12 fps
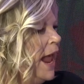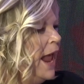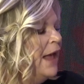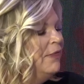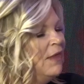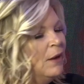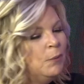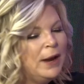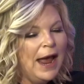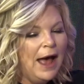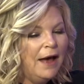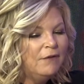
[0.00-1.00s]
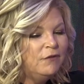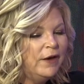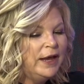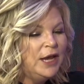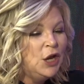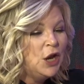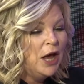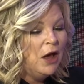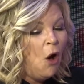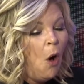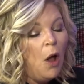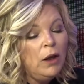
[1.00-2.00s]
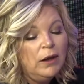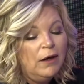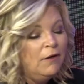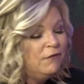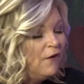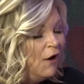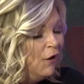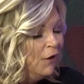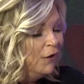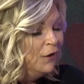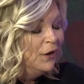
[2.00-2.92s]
And then we have all of our